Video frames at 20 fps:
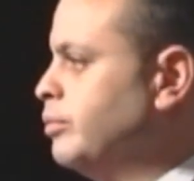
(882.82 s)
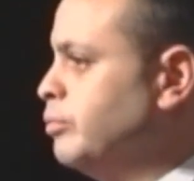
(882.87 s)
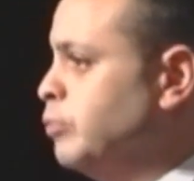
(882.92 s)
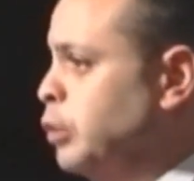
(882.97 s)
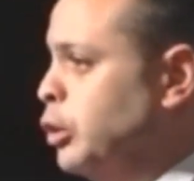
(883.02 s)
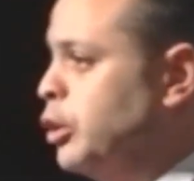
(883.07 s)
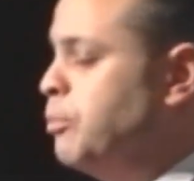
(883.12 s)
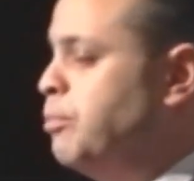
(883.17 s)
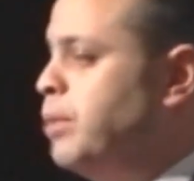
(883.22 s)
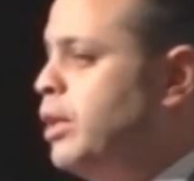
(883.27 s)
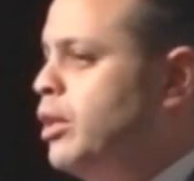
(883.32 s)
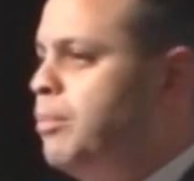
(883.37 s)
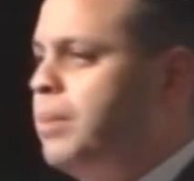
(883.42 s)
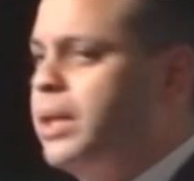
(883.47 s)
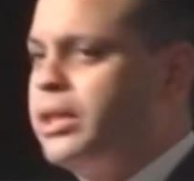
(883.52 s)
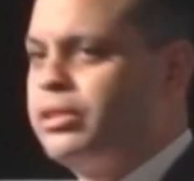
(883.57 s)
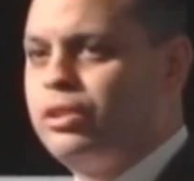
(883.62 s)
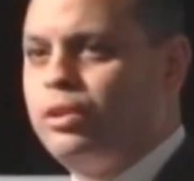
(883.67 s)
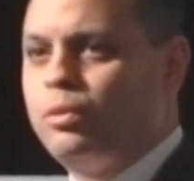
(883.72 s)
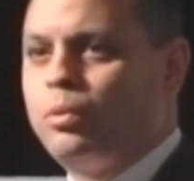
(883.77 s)
You can be the
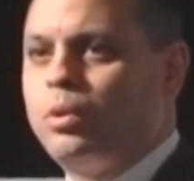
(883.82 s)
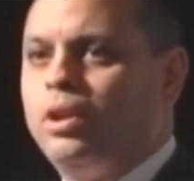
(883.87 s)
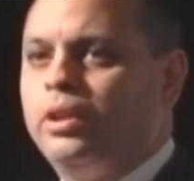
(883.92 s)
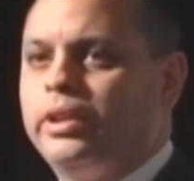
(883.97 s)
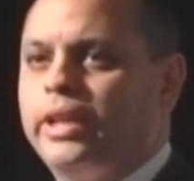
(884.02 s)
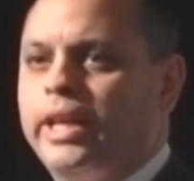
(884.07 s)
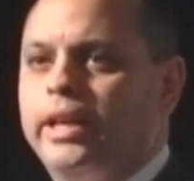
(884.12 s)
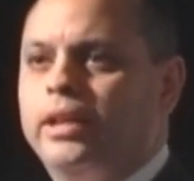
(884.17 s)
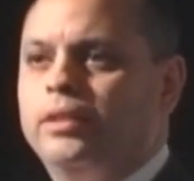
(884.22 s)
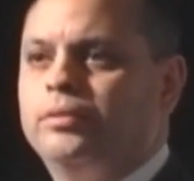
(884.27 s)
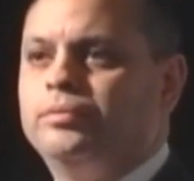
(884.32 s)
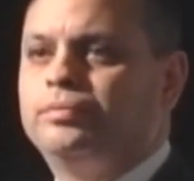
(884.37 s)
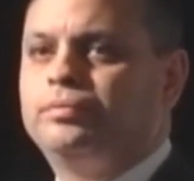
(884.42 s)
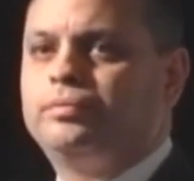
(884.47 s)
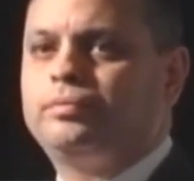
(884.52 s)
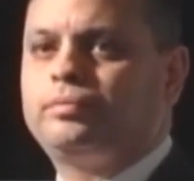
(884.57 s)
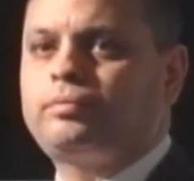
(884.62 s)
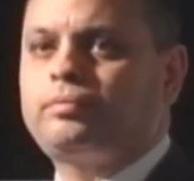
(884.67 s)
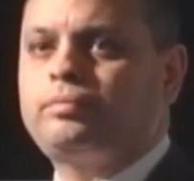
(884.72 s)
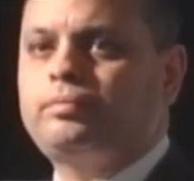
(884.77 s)
best in the world at it,
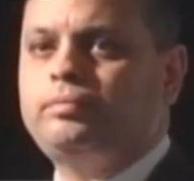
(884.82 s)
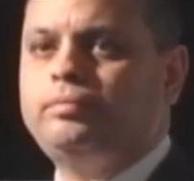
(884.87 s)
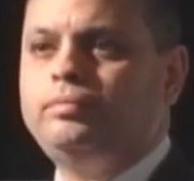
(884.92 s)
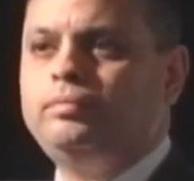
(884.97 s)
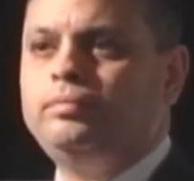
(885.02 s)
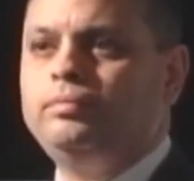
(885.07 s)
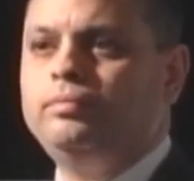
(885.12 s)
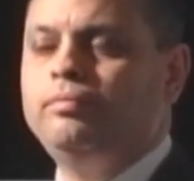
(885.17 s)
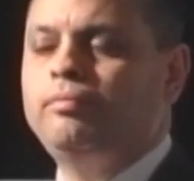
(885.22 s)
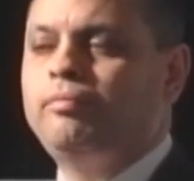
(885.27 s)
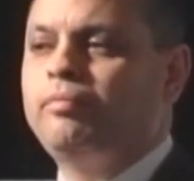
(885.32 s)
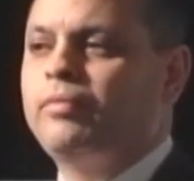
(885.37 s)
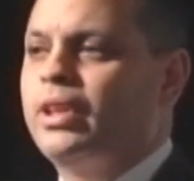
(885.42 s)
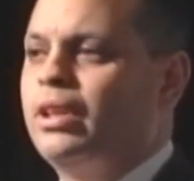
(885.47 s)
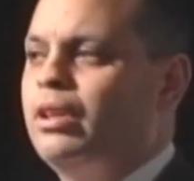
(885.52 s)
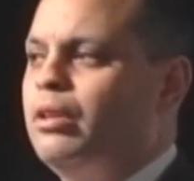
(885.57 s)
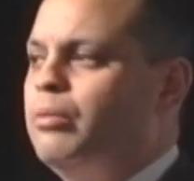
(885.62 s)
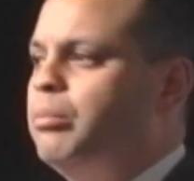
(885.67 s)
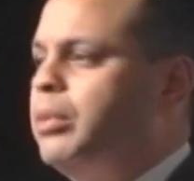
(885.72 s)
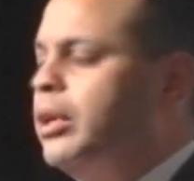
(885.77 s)

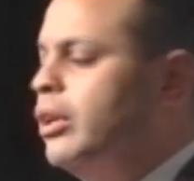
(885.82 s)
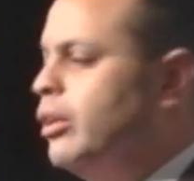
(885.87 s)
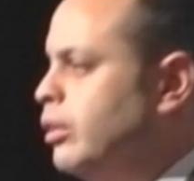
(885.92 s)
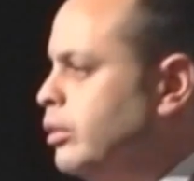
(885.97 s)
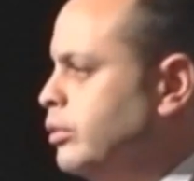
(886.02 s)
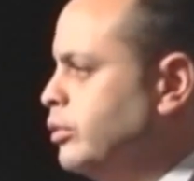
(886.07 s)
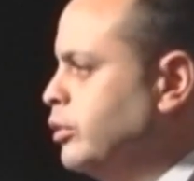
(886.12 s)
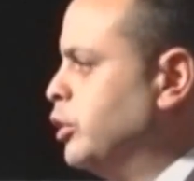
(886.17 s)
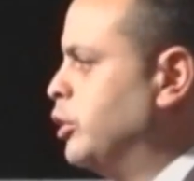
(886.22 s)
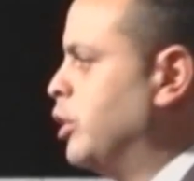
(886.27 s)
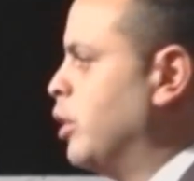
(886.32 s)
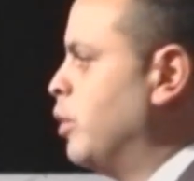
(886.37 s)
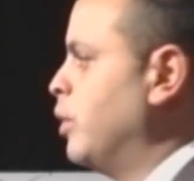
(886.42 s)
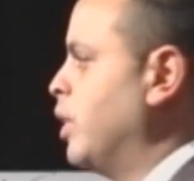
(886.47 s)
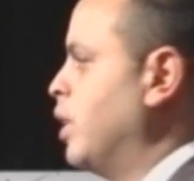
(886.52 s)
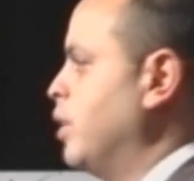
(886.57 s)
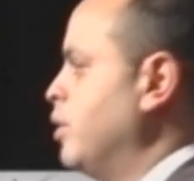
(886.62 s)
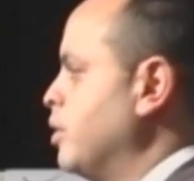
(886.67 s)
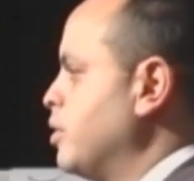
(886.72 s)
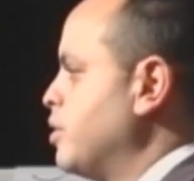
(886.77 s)
but you don't
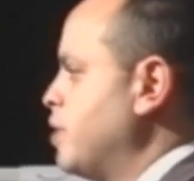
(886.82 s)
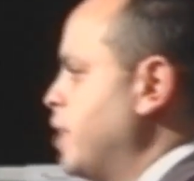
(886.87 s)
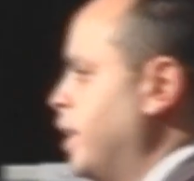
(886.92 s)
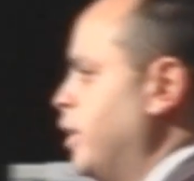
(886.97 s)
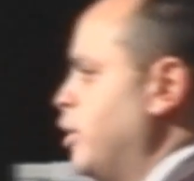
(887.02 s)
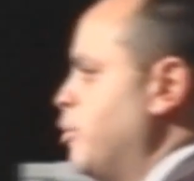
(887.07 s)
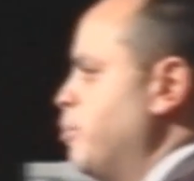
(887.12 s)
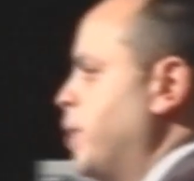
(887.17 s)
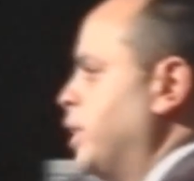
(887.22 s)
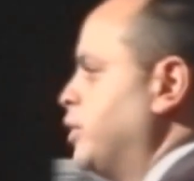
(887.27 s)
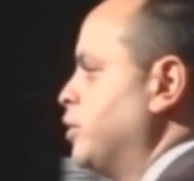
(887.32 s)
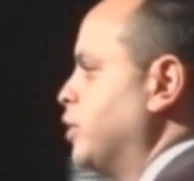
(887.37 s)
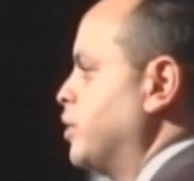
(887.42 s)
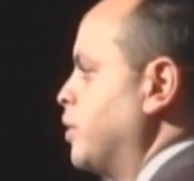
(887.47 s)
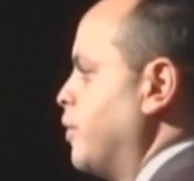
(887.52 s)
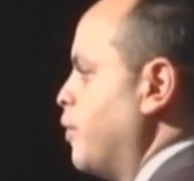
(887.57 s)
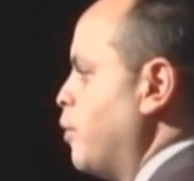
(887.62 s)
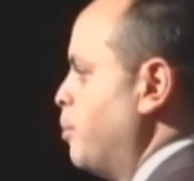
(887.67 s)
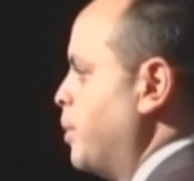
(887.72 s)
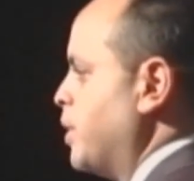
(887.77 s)
understand the metrics
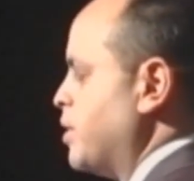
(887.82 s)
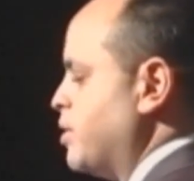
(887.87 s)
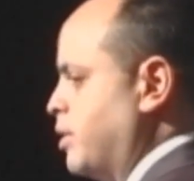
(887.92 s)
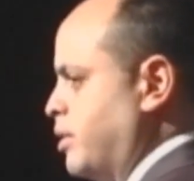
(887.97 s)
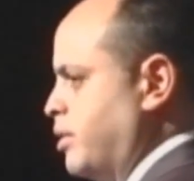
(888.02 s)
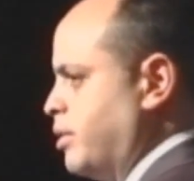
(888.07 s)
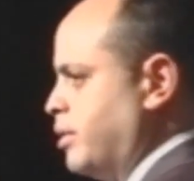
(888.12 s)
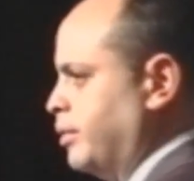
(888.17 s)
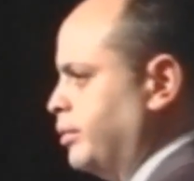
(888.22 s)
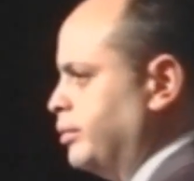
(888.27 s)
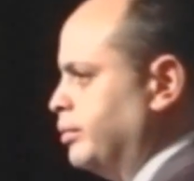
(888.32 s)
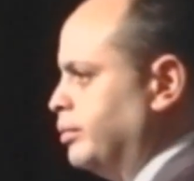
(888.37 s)
of the business.